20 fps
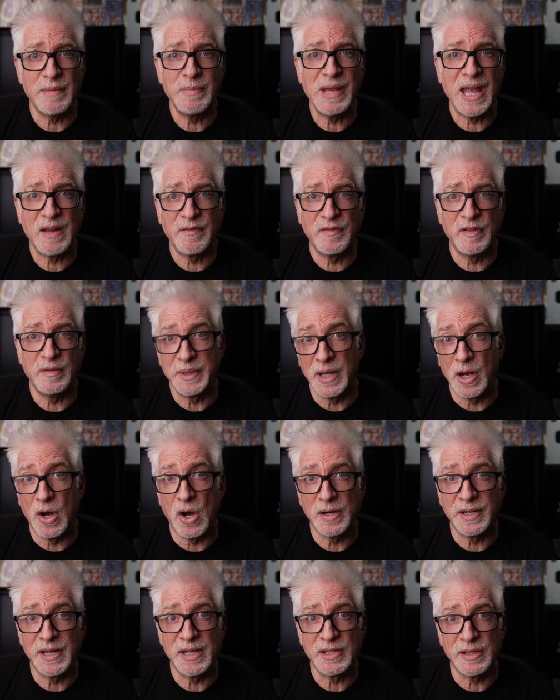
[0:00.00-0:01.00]
they began filming A
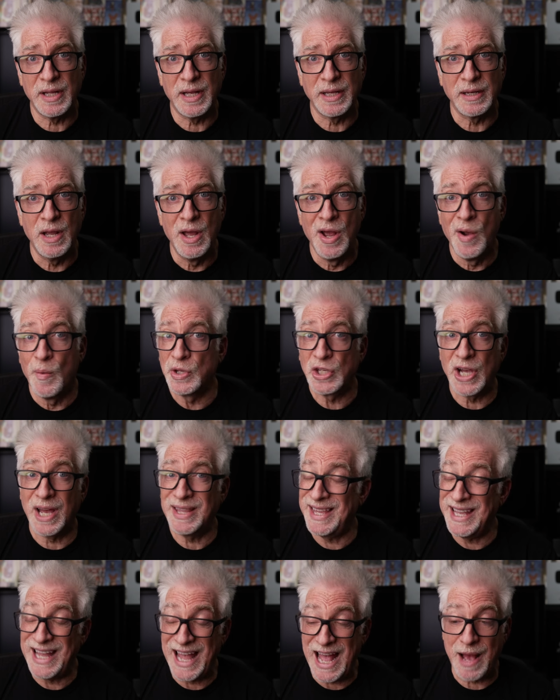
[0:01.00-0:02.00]
Hard Day's Night, which I
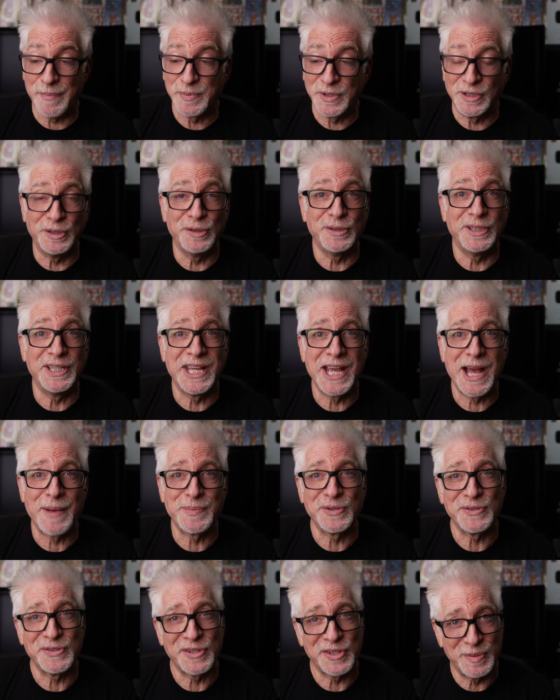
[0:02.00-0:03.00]
think absolutely
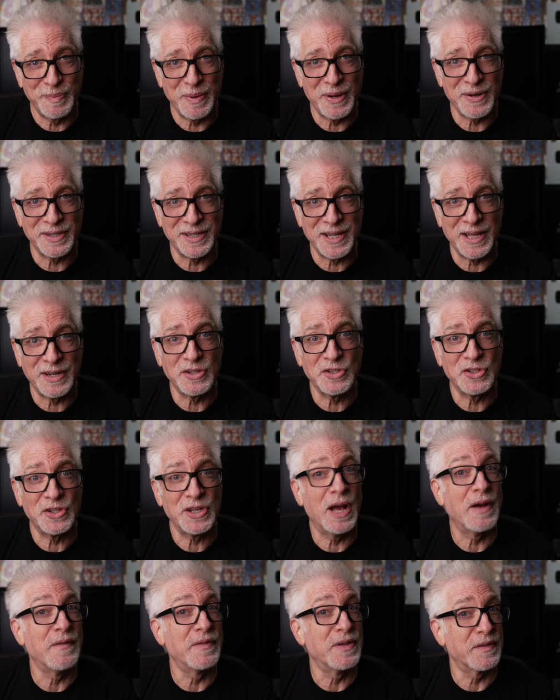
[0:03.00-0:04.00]
captures the spirit and
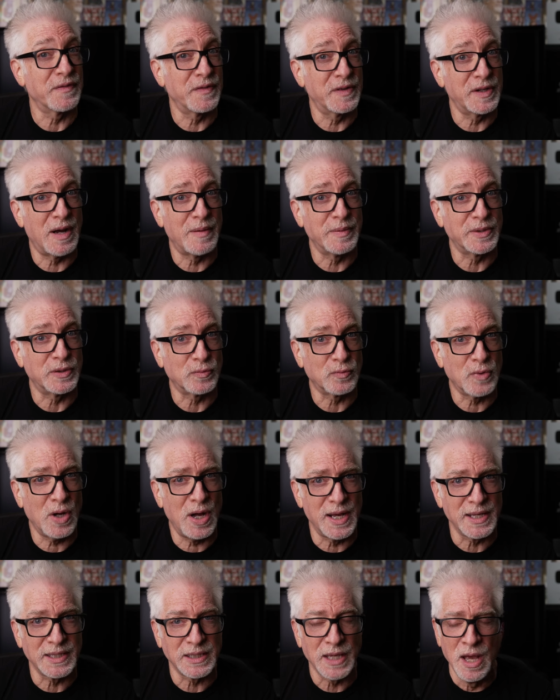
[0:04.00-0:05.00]
energy of their phenomenal
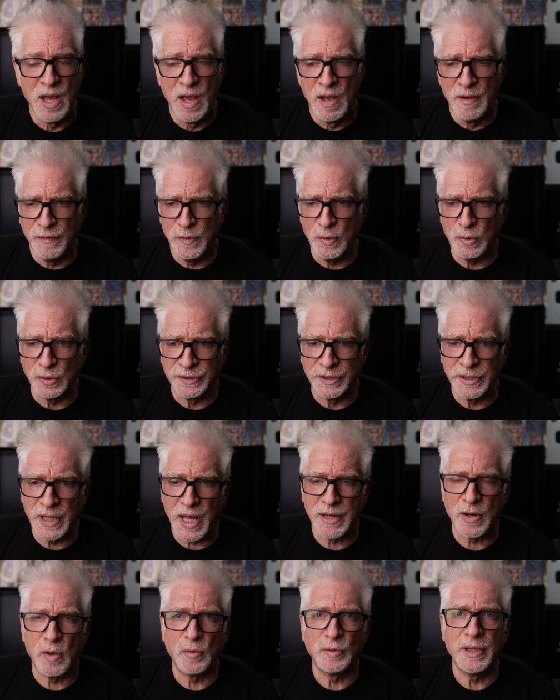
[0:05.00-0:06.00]
rise, fueled
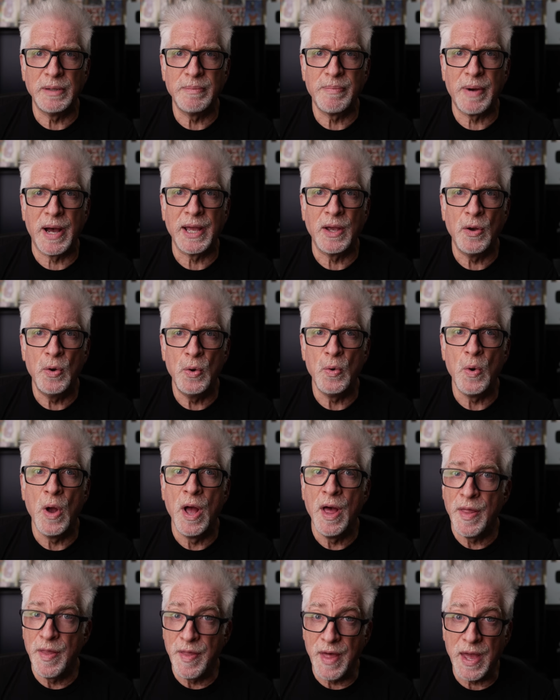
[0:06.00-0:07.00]
not only by who
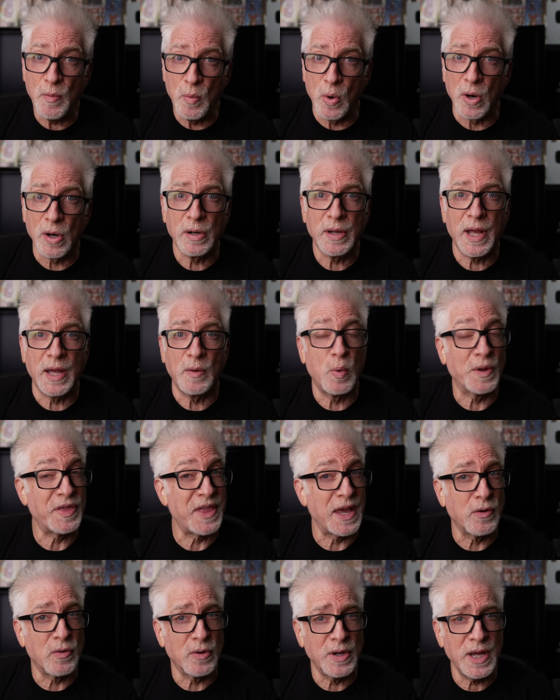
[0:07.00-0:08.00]
they were and what
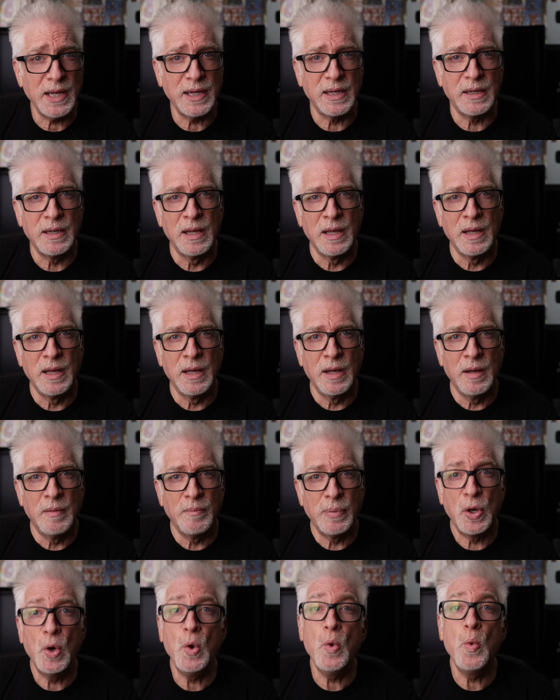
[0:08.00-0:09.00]
they created,
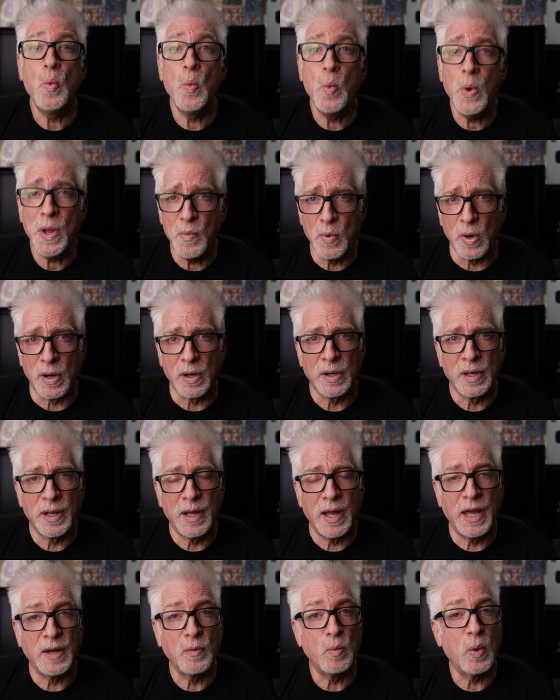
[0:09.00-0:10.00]
but who we were
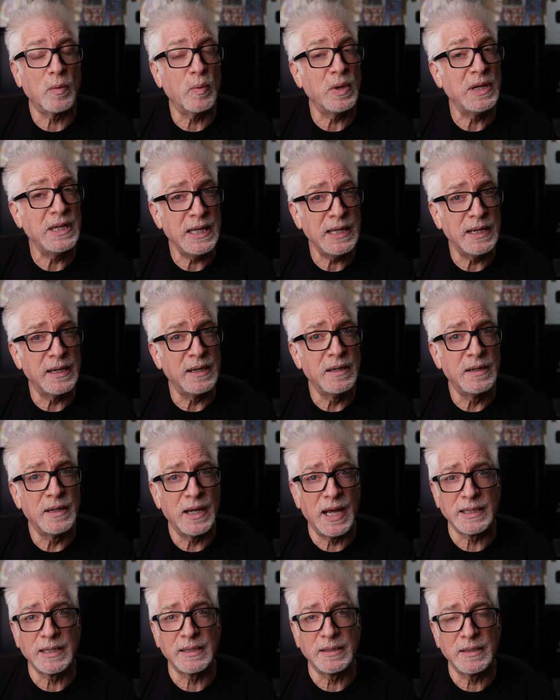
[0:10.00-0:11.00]
and what we needed
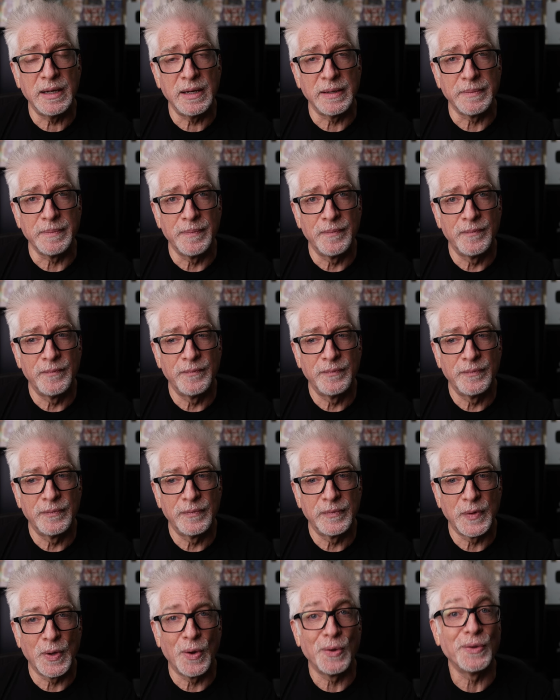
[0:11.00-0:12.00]
at the time.
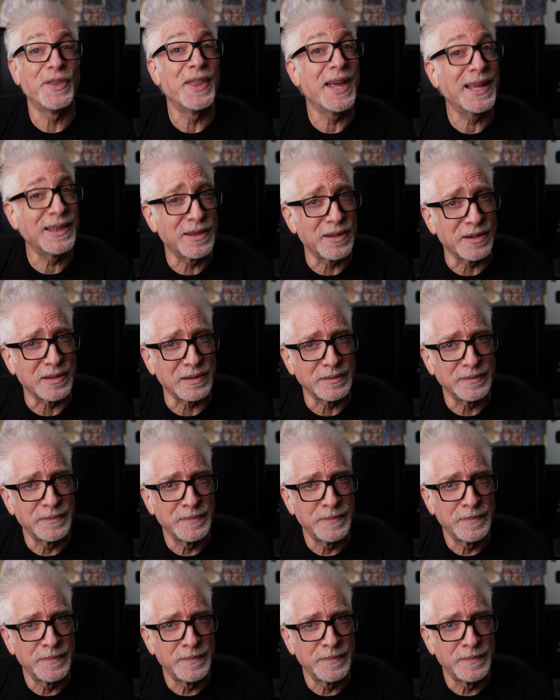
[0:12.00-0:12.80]
Hold that thought.